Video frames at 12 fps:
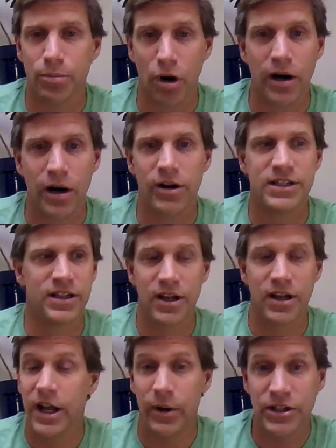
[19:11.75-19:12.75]
progress and
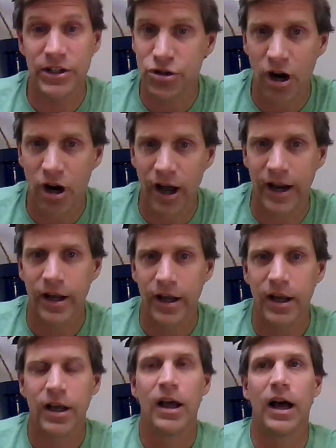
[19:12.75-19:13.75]
in stride.
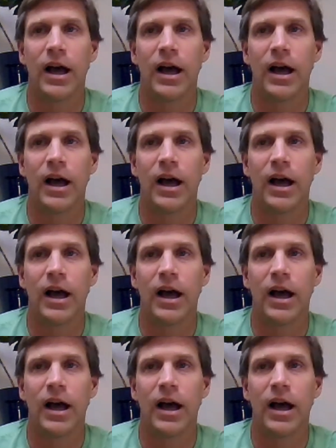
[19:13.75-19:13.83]
They're